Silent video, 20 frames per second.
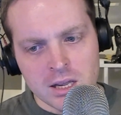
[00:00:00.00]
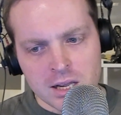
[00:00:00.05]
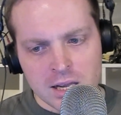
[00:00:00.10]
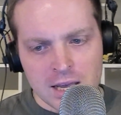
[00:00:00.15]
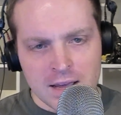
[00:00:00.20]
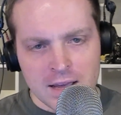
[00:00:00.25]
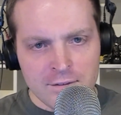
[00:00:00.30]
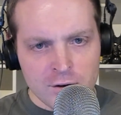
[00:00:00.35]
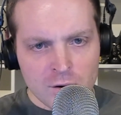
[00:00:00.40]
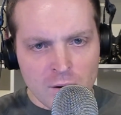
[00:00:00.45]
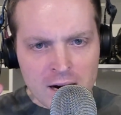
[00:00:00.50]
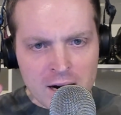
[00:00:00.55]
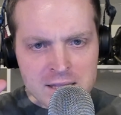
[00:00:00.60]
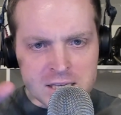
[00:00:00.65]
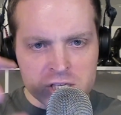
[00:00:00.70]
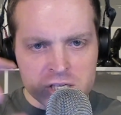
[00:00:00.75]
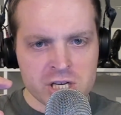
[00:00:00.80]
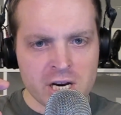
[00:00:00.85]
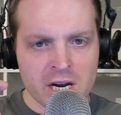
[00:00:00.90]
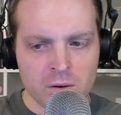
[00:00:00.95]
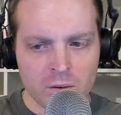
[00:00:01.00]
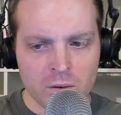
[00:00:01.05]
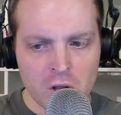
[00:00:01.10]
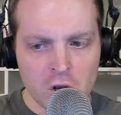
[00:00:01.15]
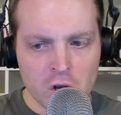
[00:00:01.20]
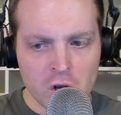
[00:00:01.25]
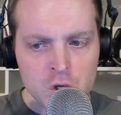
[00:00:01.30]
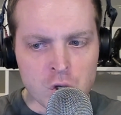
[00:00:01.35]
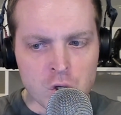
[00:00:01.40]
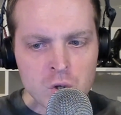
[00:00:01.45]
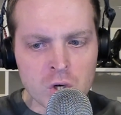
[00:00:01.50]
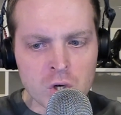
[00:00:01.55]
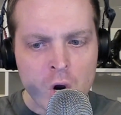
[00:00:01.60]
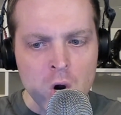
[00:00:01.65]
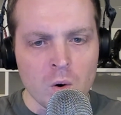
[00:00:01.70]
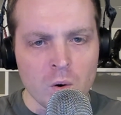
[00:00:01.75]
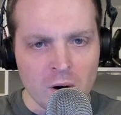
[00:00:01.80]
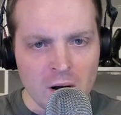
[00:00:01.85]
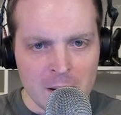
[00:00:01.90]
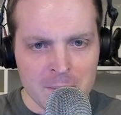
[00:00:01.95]
If you are in this channel, you
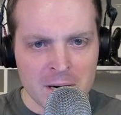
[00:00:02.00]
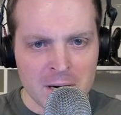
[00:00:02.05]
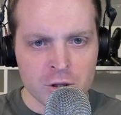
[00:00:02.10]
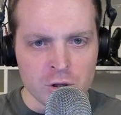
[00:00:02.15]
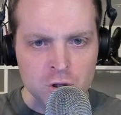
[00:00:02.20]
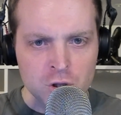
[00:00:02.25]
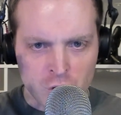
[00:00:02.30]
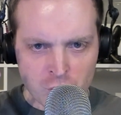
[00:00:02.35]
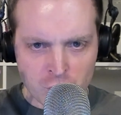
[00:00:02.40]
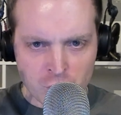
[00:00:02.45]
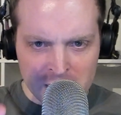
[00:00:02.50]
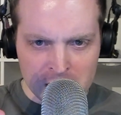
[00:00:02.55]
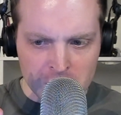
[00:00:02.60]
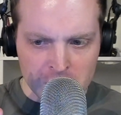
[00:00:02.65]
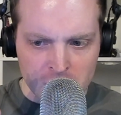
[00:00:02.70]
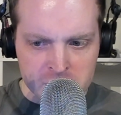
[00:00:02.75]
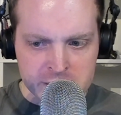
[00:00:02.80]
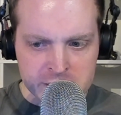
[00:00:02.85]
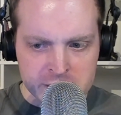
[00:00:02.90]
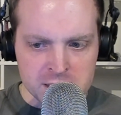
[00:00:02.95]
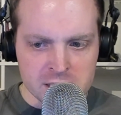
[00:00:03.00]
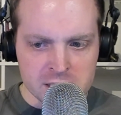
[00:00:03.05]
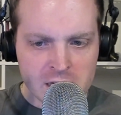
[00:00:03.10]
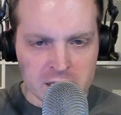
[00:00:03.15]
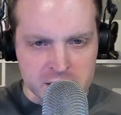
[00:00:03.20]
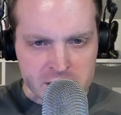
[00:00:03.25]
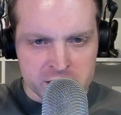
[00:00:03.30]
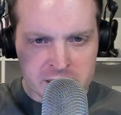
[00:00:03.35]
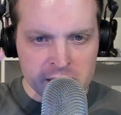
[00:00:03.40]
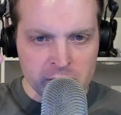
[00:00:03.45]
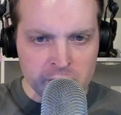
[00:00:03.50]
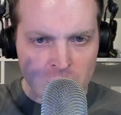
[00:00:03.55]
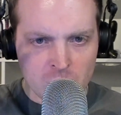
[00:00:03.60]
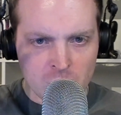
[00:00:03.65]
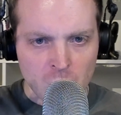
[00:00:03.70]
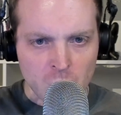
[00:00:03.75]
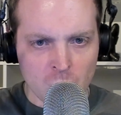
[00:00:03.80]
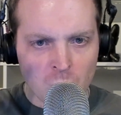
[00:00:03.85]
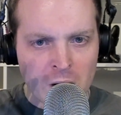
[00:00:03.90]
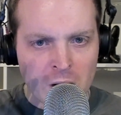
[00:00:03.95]
know about the 3 constants
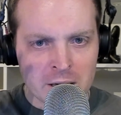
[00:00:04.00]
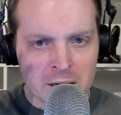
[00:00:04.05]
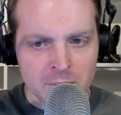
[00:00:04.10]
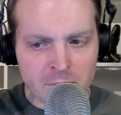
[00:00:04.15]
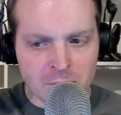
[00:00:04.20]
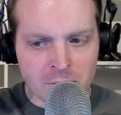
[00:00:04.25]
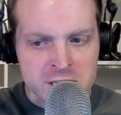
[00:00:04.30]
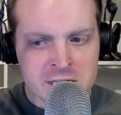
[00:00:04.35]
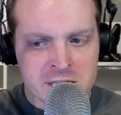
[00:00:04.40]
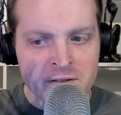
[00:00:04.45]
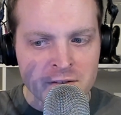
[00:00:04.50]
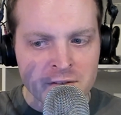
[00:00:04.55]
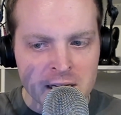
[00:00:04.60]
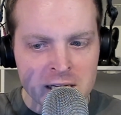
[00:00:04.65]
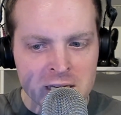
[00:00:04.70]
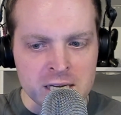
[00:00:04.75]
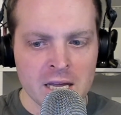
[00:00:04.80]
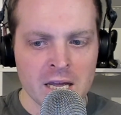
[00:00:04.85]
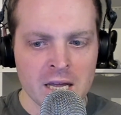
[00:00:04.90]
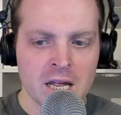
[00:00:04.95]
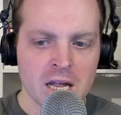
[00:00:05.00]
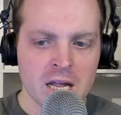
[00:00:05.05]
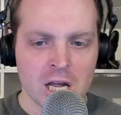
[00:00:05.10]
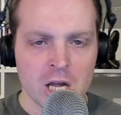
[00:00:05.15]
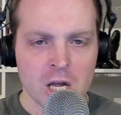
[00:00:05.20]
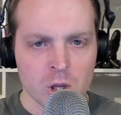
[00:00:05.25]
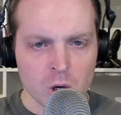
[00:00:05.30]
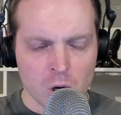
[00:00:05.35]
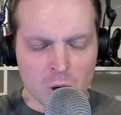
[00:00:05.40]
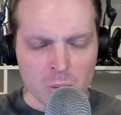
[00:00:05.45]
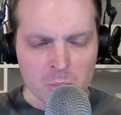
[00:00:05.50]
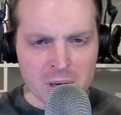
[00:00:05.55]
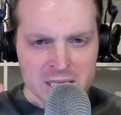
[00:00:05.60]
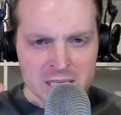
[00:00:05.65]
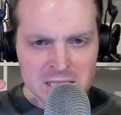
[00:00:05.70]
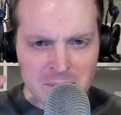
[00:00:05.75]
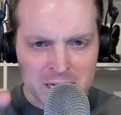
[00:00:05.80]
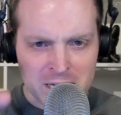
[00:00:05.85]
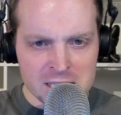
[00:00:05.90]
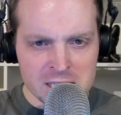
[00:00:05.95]
0, 1, plus infinity, the
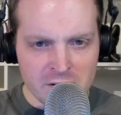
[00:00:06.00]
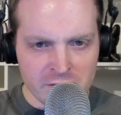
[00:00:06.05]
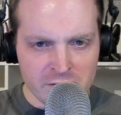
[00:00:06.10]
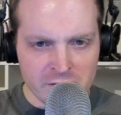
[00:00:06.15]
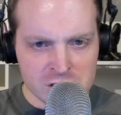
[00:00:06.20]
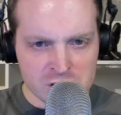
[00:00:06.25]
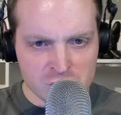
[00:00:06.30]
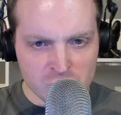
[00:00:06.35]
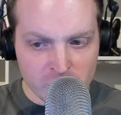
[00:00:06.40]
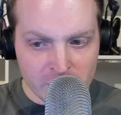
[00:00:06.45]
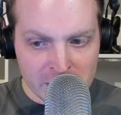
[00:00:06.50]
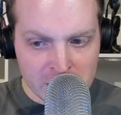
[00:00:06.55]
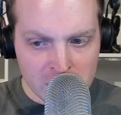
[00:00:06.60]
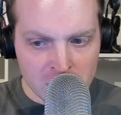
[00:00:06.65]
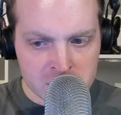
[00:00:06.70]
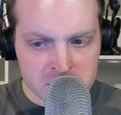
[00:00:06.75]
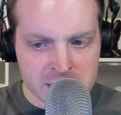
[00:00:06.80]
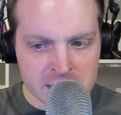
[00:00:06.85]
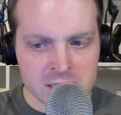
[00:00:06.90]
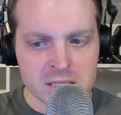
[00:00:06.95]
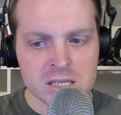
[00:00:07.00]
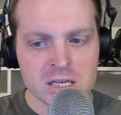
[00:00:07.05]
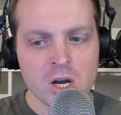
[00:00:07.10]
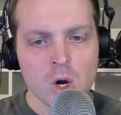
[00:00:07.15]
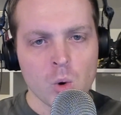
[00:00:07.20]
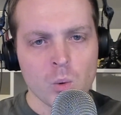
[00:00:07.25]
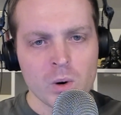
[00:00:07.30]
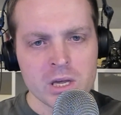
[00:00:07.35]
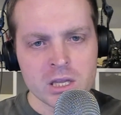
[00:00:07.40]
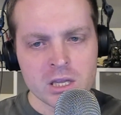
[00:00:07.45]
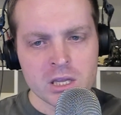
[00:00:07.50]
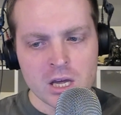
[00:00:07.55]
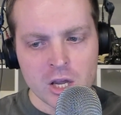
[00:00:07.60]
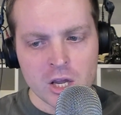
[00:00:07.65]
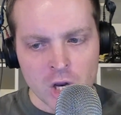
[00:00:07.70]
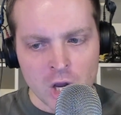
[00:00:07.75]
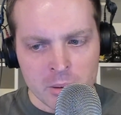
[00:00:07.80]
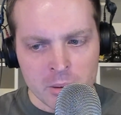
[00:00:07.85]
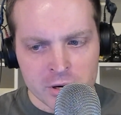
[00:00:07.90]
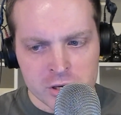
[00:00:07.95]
compatibility of these 3 constants with
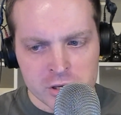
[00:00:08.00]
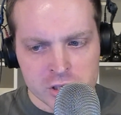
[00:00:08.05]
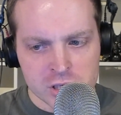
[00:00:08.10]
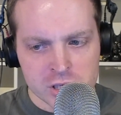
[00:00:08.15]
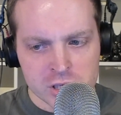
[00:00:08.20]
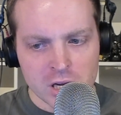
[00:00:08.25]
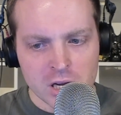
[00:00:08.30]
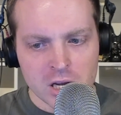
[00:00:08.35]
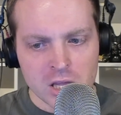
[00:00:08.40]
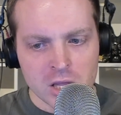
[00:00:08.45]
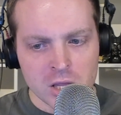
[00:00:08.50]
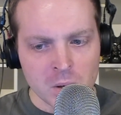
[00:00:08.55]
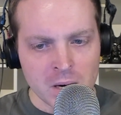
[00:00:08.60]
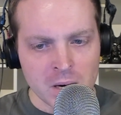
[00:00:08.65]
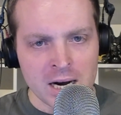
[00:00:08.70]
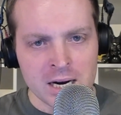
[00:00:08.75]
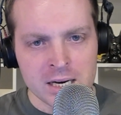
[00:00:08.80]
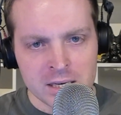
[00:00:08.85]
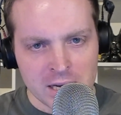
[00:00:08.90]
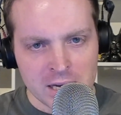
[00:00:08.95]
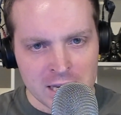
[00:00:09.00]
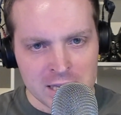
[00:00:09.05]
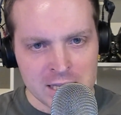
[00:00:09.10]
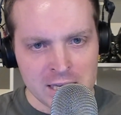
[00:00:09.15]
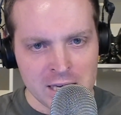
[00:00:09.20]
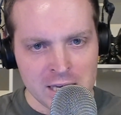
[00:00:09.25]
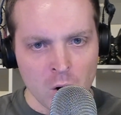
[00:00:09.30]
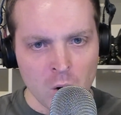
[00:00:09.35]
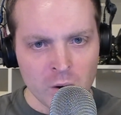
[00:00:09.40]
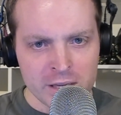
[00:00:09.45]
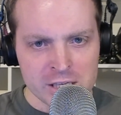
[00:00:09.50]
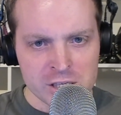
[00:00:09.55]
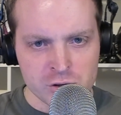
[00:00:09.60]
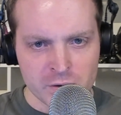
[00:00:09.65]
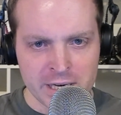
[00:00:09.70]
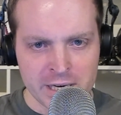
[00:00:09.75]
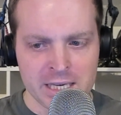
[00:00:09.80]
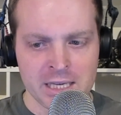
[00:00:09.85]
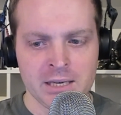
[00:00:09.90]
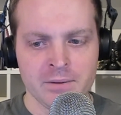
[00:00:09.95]
numbers, the line, and the Holy
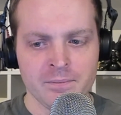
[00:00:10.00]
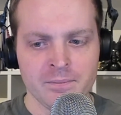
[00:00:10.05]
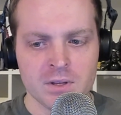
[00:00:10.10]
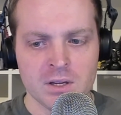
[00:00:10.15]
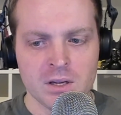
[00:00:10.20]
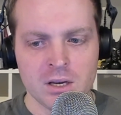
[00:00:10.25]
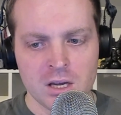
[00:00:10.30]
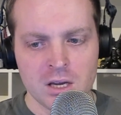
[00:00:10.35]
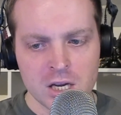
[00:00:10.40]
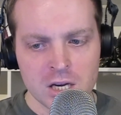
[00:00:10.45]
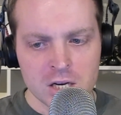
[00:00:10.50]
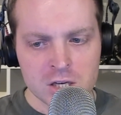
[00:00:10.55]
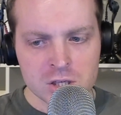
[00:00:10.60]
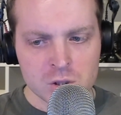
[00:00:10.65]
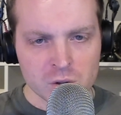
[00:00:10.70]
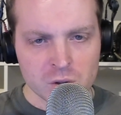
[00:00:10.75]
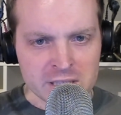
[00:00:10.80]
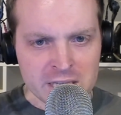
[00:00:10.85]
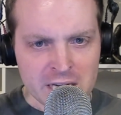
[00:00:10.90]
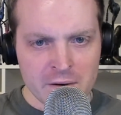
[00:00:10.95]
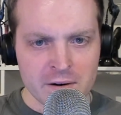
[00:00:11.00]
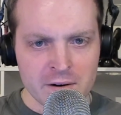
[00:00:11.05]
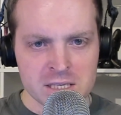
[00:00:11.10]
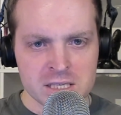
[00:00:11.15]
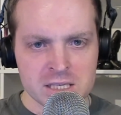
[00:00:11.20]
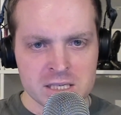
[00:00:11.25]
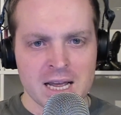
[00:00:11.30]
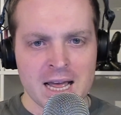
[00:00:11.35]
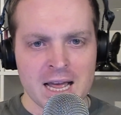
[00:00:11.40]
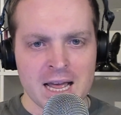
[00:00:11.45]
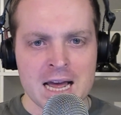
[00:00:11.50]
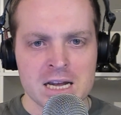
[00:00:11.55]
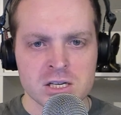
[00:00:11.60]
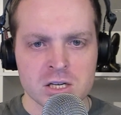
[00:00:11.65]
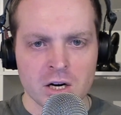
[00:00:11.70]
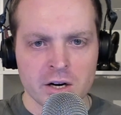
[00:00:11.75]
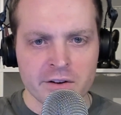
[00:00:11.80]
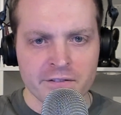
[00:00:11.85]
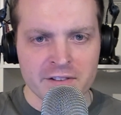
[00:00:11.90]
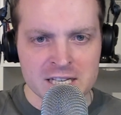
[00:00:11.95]
Trinity. So Terrence has a
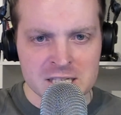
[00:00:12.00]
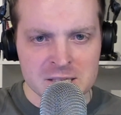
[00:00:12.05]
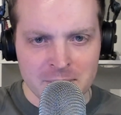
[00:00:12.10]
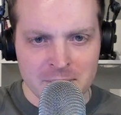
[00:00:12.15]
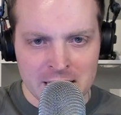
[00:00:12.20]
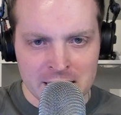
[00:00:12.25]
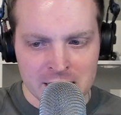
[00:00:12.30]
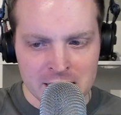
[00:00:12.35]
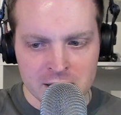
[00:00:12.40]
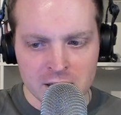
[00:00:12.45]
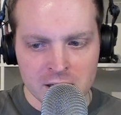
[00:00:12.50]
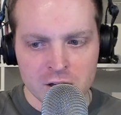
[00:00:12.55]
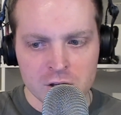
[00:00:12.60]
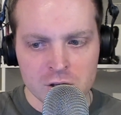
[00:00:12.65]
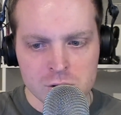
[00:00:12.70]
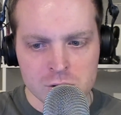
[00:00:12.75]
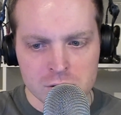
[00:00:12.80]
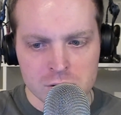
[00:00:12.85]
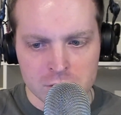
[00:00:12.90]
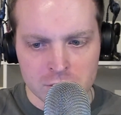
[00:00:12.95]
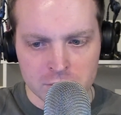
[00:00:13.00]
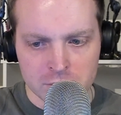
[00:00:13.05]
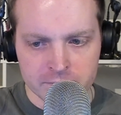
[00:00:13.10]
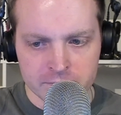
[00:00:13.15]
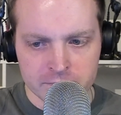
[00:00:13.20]
lot of explaining to do.